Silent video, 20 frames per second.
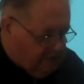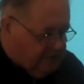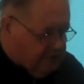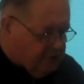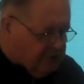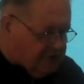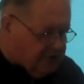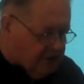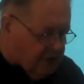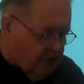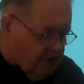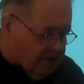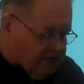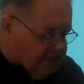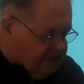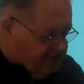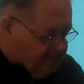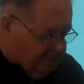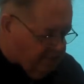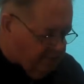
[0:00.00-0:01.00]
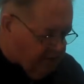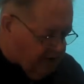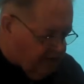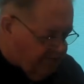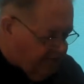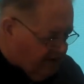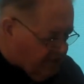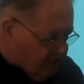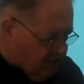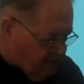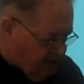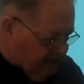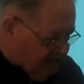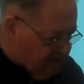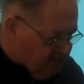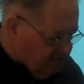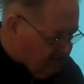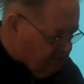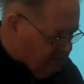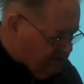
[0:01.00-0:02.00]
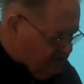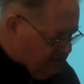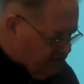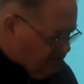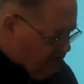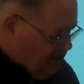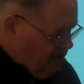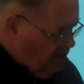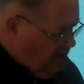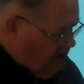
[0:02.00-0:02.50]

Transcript: new sonorities from conventional instruments